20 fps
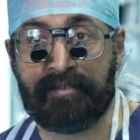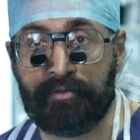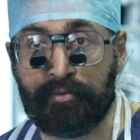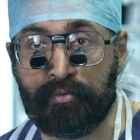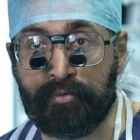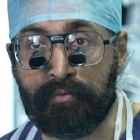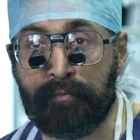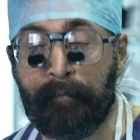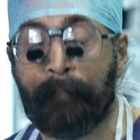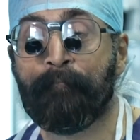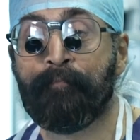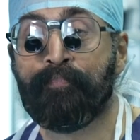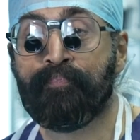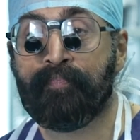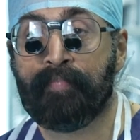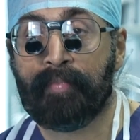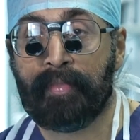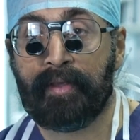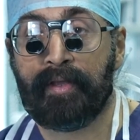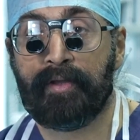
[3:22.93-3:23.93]
do
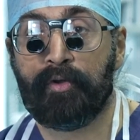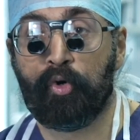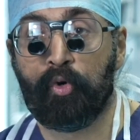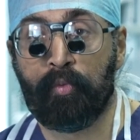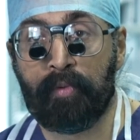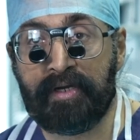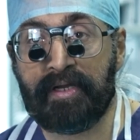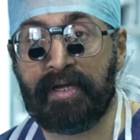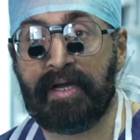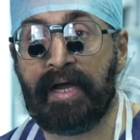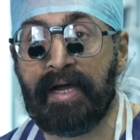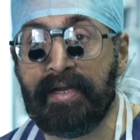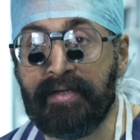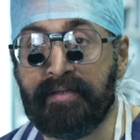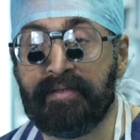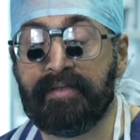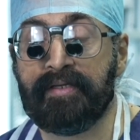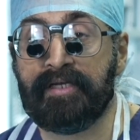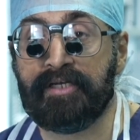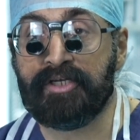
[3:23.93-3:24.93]
over
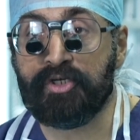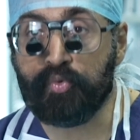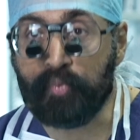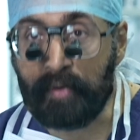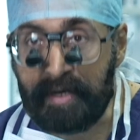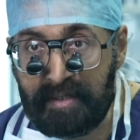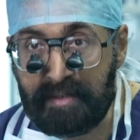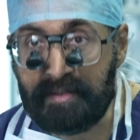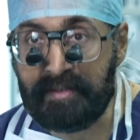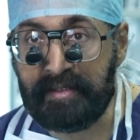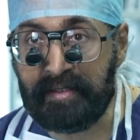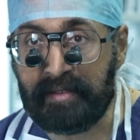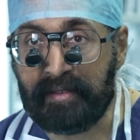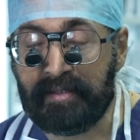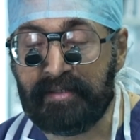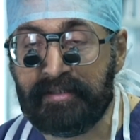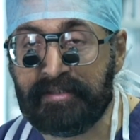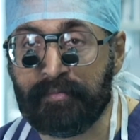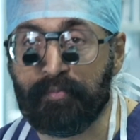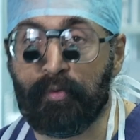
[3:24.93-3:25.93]
120
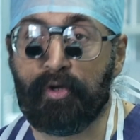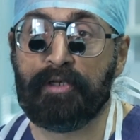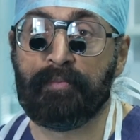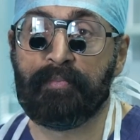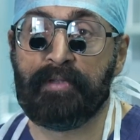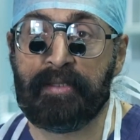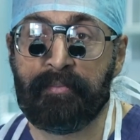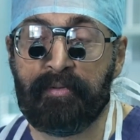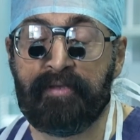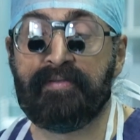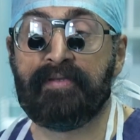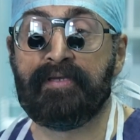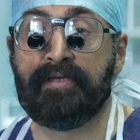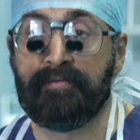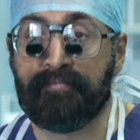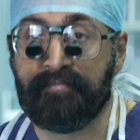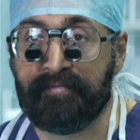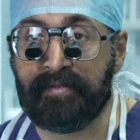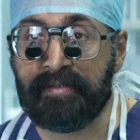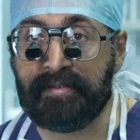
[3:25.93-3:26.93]
small babies and
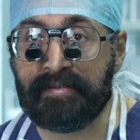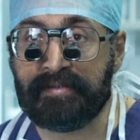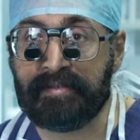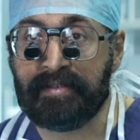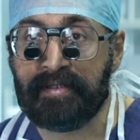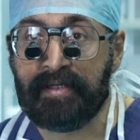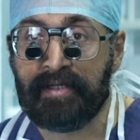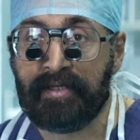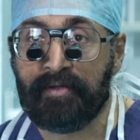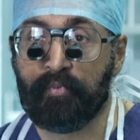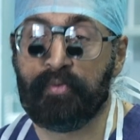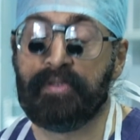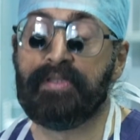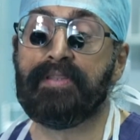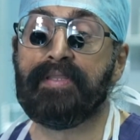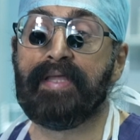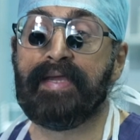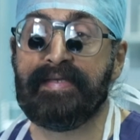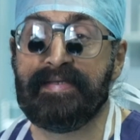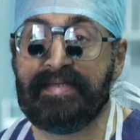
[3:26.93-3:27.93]
infants with
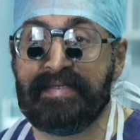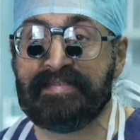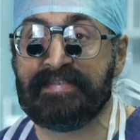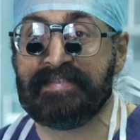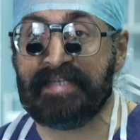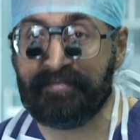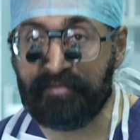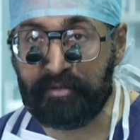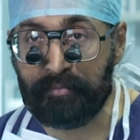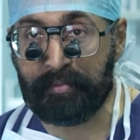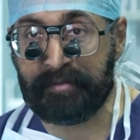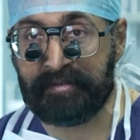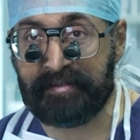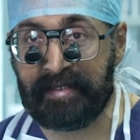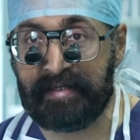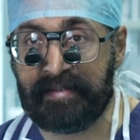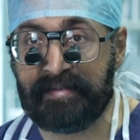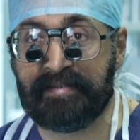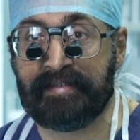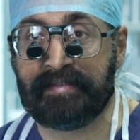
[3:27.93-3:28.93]

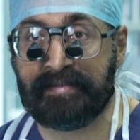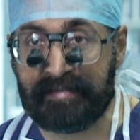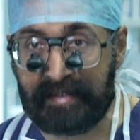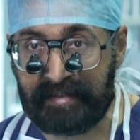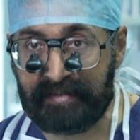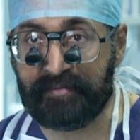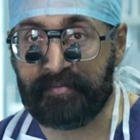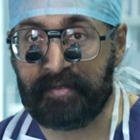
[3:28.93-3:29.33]
97% success